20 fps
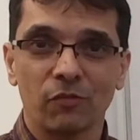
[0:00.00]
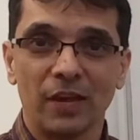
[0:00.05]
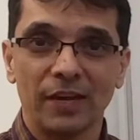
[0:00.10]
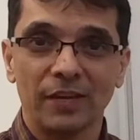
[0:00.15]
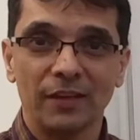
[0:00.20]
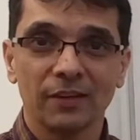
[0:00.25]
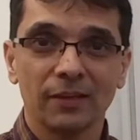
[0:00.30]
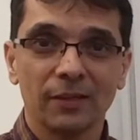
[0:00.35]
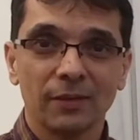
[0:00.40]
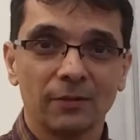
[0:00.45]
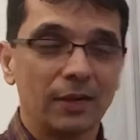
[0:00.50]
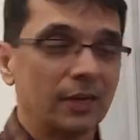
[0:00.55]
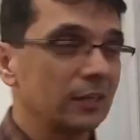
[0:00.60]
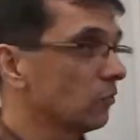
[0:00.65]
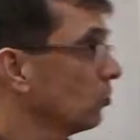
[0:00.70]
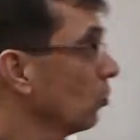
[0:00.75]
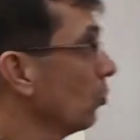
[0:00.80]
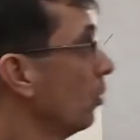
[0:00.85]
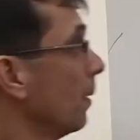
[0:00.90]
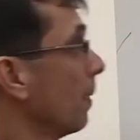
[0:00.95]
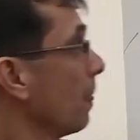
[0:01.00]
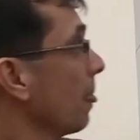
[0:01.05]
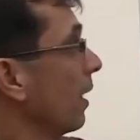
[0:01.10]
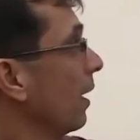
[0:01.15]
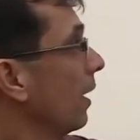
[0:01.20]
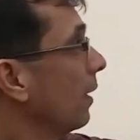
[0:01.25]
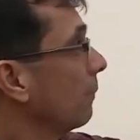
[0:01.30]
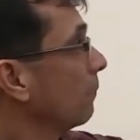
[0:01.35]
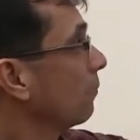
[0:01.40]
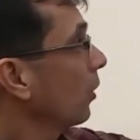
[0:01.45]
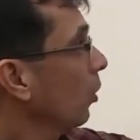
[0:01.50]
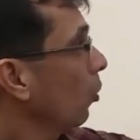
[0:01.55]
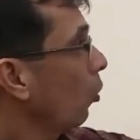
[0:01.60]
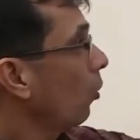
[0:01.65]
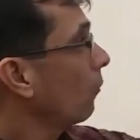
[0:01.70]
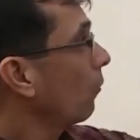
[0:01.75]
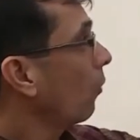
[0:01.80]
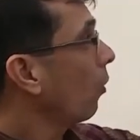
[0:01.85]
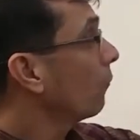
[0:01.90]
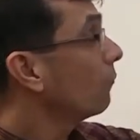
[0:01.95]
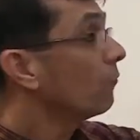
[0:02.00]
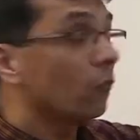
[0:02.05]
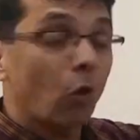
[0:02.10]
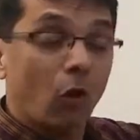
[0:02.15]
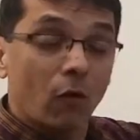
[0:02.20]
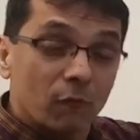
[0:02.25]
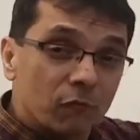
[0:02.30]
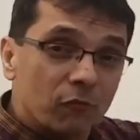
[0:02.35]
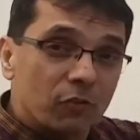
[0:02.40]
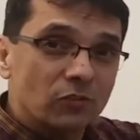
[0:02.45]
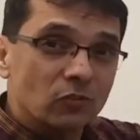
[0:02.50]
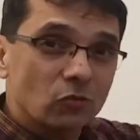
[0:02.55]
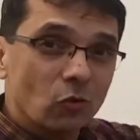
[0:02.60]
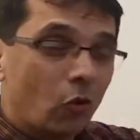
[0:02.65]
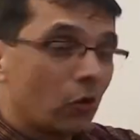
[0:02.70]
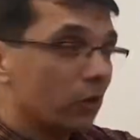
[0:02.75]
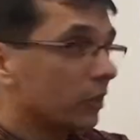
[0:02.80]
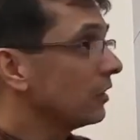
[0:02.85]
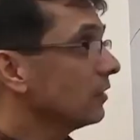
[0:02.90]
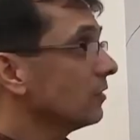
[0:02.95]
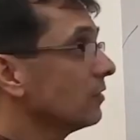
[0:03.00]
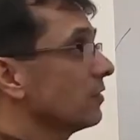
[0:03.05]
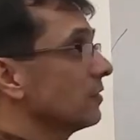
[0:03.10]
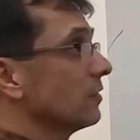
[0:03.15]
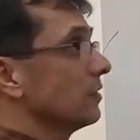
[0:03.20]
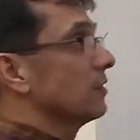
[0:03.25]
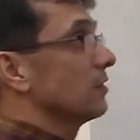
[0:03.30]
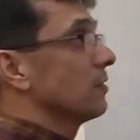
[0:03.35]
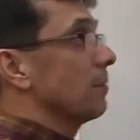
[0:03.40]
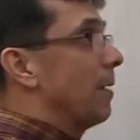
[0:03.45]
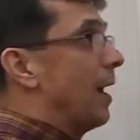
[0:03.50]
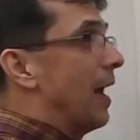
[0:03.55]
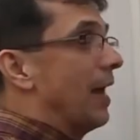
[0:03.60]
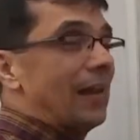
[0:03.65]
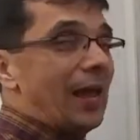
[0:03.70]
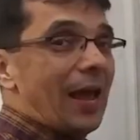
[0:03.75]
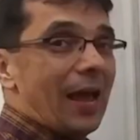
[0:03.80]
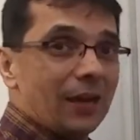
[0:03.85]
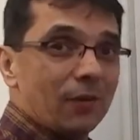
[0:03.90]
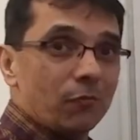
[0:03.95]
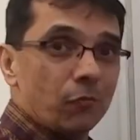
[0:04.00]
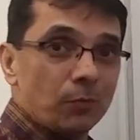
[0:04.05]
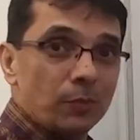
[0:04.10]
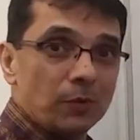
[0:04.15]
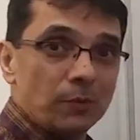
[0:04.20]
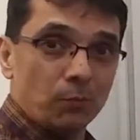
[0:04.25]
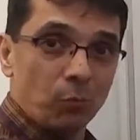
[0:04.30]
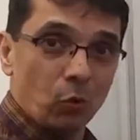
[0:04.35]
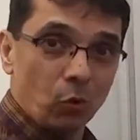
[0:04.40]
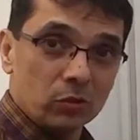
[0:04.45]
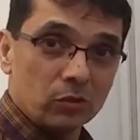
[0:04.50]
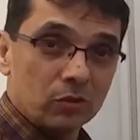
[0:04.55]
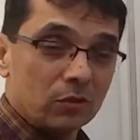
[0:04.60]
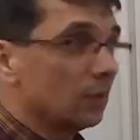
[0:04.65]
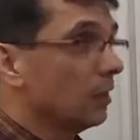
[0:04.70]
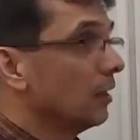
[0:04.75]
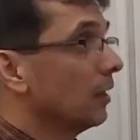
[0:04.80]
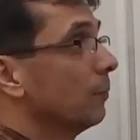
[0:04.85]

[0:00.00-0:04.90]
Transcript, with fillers: of that? Right? So, our obvious audience is a man and a woman both